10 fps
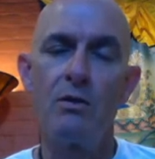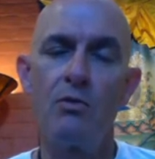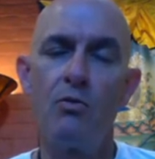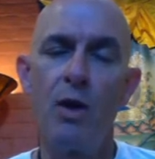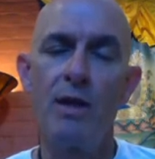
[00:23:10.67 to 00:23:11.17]

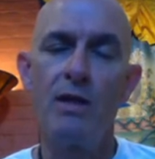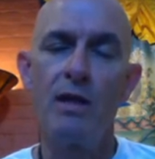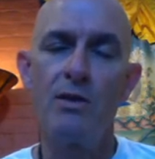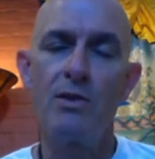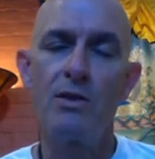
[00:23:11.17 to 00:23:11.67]
one
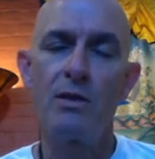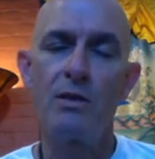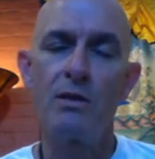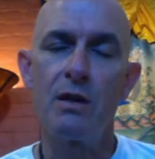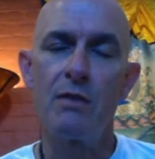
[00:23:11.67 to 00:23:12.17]
instant
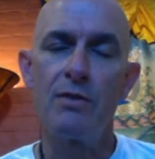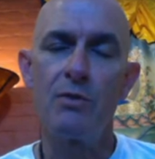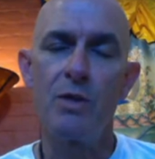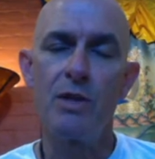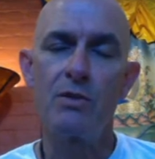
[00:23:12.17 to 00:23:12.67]
of the
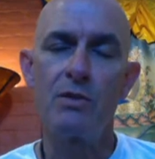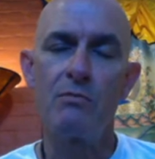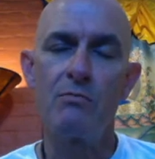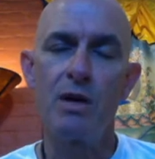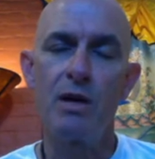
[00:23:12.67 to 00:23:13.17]

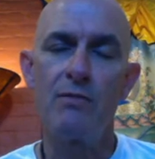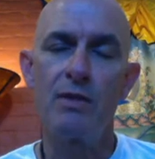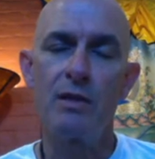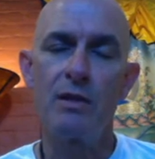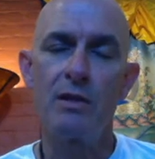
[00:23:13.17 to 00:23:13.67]
wisdom of the
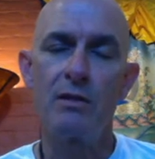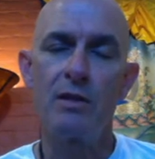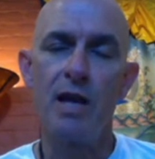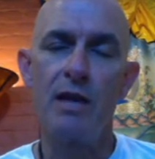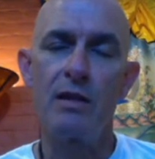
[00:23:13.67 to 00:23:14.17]
clear
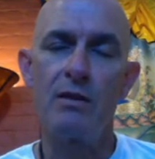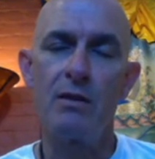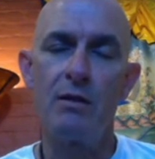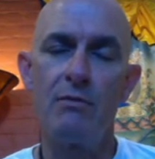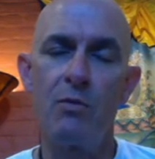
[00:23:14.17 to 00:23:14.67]
light
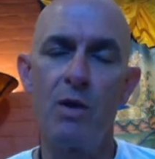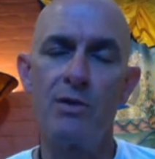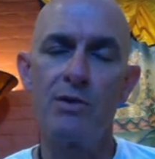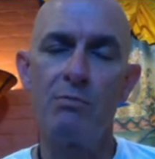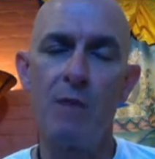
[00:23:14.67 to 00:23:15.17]
of
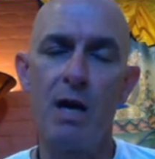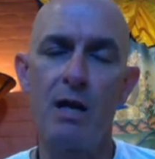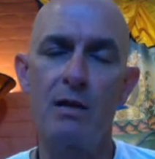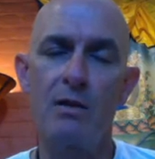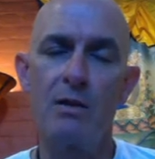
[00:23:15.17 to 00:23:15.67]
one's
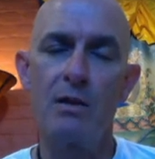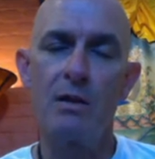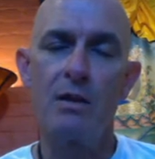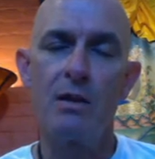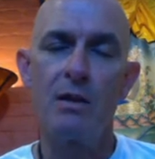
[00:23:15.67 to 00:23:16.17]
mind
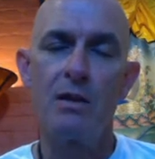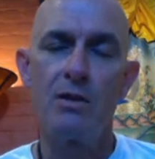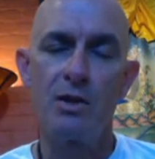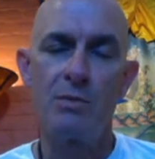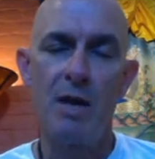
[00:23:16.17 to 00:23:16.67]

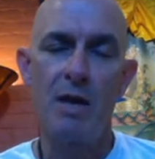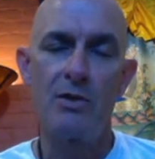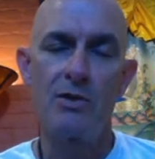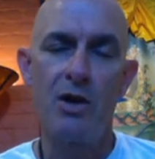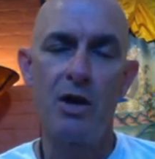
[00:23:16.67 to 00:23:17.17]

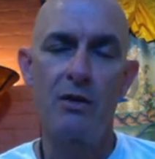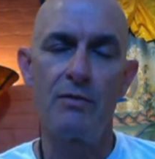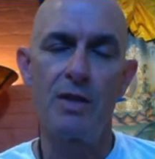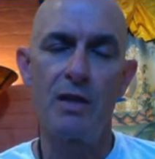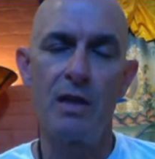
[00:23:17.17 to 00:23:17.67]
dispels all of
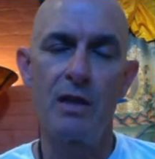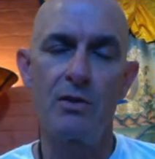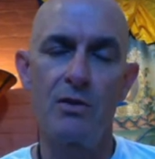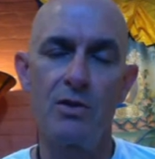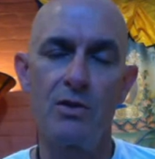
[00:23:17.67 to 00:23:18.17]
the
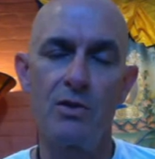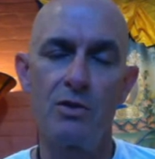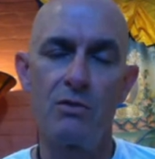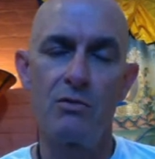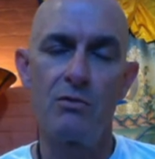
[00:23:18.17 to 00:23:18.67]
ignorance,
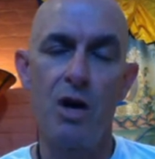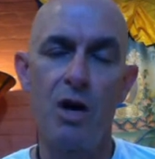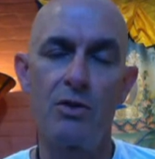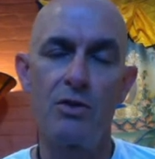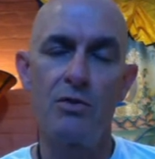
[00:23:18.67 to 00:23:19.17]

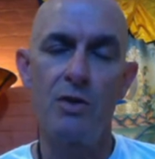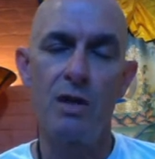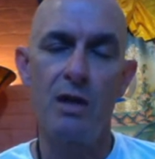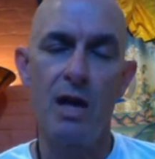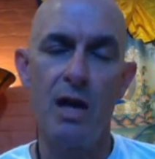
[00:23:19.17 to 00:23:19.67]
wrongdoing,
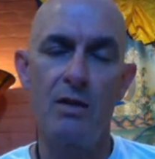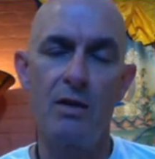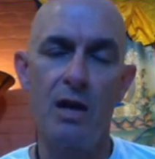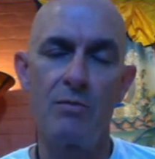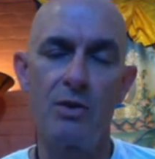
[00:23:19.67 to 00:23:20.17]
and
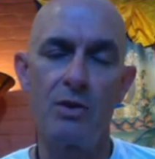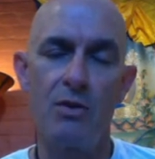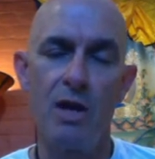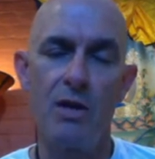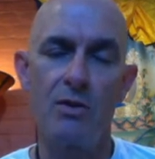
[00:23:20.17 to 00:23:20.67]

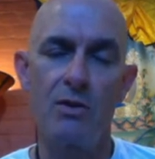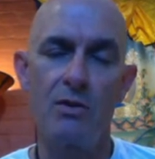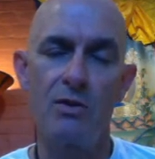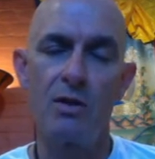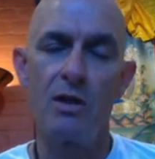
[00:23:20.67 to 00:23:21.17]

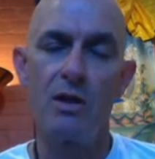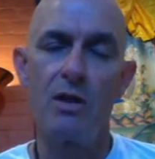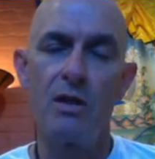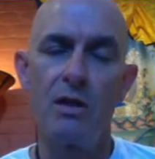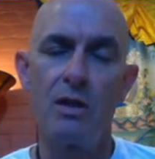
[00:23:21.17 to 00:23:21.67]
obscurations
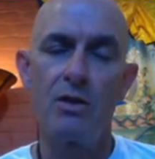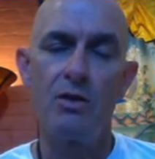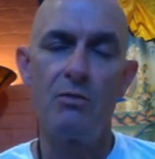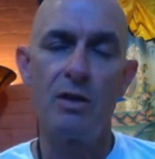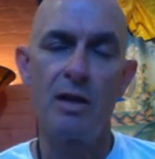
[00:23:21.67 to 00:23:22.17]

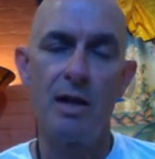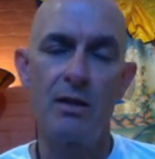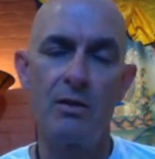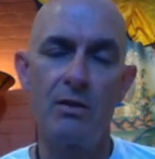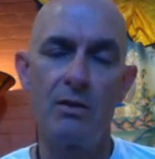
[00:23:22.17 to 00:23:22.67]

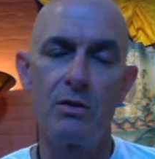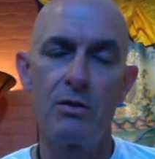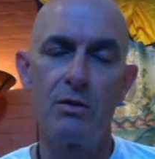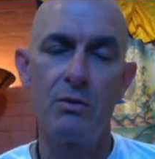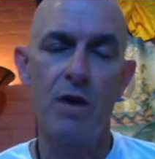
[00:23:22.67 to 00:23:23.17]
accumulated
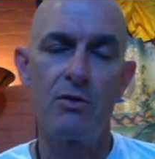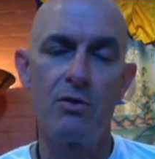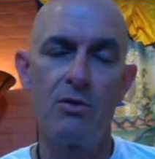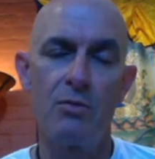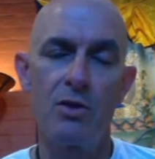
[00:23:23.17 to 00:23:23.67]
throughout
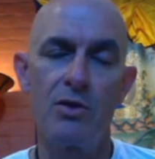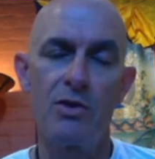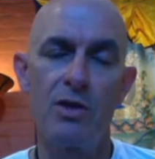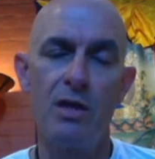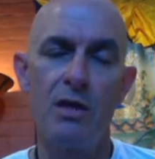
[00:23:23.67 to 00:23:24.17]
numerous
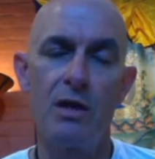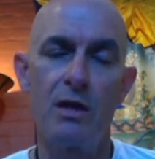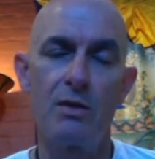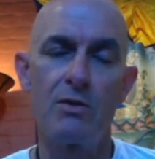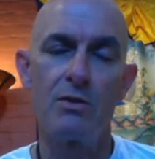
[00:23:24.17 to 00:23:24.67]

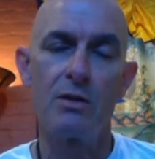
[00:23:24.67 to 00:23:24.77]
eons.